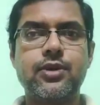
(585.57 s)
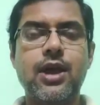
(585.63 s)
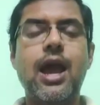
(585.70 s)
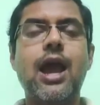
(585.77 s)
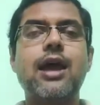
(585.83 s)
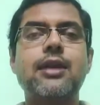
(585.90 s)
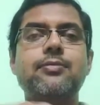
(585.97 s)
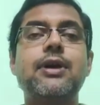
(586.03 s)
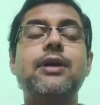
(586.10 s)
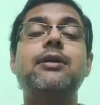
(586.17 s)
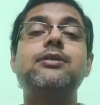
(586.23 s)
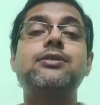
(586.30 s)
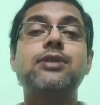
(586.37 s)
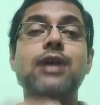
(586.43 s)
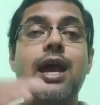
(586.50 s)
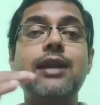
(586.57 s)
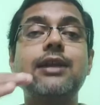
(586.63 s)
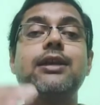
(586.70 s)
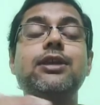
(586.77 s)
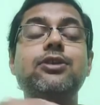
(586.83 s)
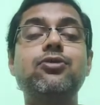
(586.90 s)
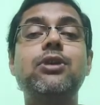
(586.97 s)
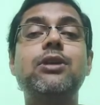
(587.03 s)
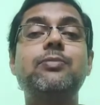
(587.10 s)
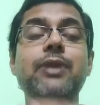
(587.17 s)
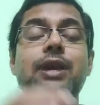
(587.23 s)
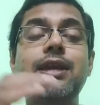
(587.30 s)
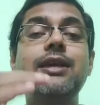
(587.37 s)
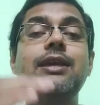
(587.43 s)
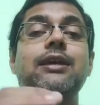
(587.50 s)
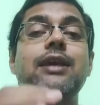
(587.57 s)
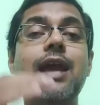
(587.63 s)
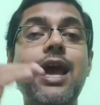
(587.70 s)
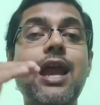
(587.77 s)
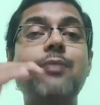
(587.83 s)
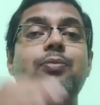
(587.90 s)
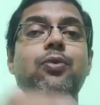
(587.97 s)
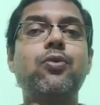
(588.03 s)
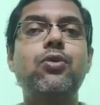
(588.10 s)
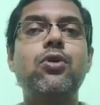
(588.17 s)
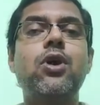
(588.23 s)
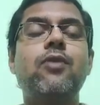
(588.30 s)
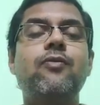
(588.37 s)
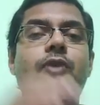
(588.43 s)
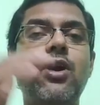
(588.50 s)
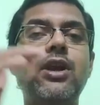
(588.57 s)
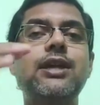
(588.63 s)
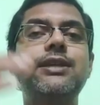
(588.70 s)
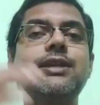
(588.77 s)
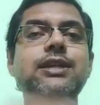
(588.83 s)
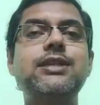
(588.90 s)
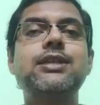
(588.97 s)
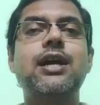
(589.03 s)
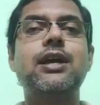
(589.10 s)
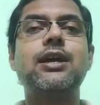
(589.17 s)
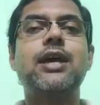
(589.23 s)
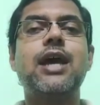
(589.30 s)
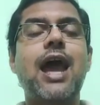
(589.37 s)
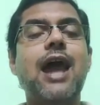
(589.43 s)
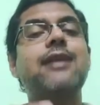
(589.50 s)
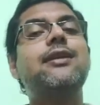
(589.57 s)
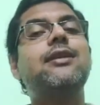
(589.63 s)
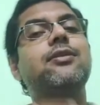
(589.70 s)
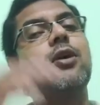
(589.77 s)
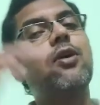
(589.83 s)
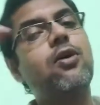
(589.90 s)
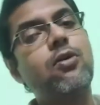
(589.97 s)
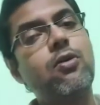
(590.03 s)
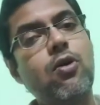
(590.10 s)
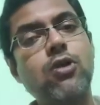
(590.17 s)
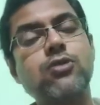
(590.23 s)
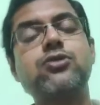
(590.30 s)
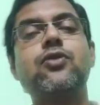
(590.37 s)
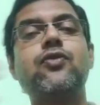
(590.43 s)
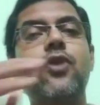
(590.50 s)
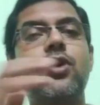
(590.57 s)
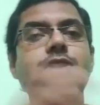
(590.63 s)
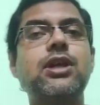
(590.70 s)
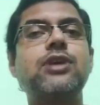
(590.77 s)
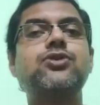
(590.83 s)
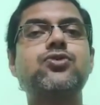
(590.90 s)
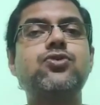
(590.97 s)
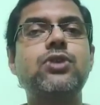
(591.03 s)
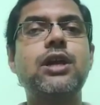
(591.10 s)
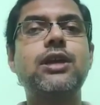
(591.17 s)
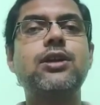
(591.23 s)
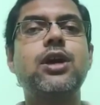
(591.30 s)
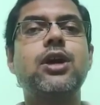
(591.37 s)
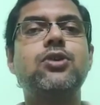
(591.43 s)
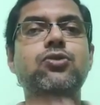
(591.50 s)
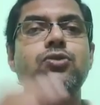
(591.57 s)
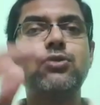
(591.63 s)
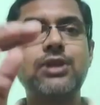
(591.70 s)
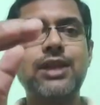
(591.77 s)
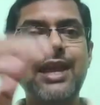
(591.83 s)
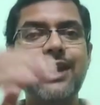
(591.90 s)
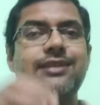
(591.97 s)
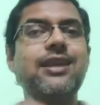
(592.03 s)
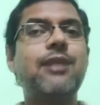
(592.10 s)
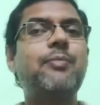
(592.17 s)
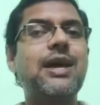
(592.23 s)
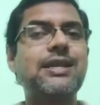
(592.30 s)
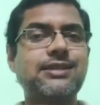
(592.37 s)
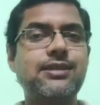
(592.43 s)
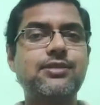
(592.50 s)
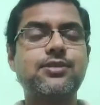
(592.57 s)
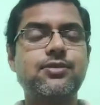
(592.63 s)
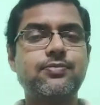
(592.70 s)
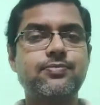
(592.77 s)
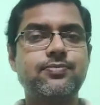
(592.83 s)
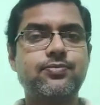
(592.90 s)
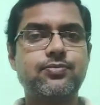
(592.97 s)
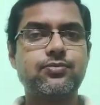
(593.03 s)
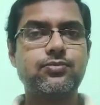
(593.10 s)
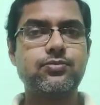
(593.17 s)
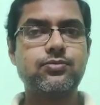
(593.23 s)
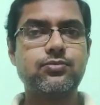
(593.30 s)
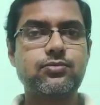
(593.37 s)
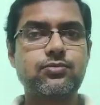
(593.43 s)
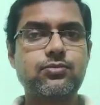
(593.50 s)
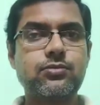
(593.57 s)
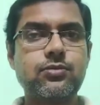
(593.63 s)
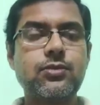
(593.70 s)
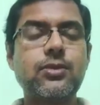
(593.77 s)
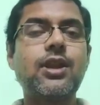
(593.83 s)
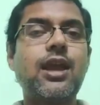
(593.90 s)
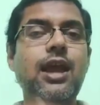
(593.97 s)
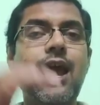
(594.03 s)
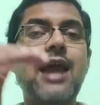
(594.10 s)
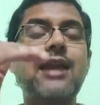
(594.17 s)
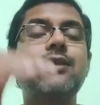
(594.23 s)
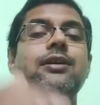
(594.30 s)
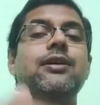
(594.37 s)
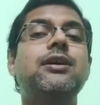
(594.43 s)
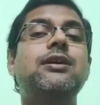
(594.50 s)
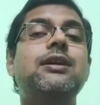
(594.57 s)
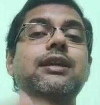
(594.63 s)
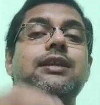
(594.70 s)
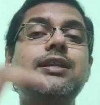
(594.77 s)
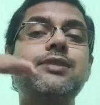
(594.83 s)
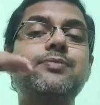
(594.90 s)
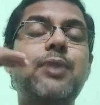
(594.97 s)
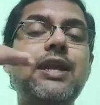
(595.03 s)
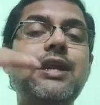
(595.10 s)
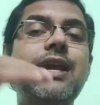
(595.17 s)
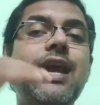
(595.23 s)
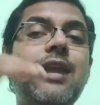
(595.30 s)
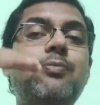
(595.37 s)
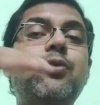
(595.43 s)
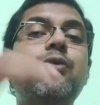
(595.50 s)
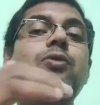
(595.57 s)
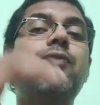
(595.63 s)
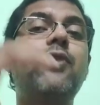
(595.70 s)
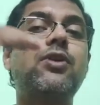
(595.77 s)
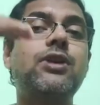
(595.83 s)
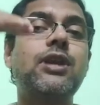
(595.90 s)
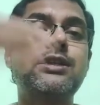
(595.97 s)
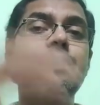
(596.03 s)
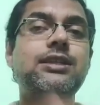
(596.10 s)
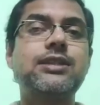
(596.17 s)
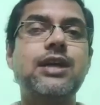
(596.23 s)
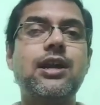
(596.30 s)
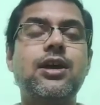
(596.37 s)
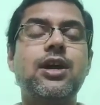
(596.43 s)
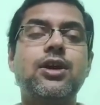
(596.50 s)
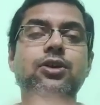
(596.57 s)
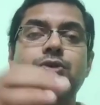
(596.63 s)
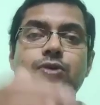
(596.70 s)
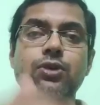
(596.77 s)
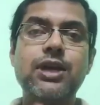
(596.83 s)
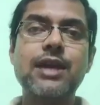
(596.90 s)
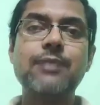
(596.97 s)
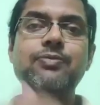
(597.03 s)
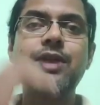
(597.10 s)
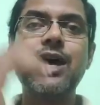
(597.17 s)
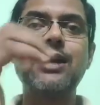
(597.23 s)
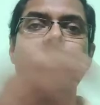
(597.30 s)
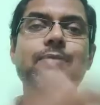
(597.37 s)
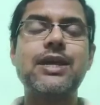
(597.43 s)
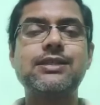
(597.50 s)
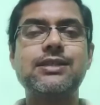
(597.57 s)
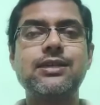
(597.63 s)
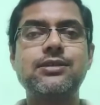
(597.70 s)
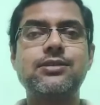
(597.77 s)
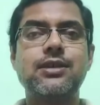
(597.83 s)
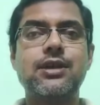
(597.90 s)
and it will very helpful for a teacher and also for the student to take the message, and it is very helpful for the teacher to give that message,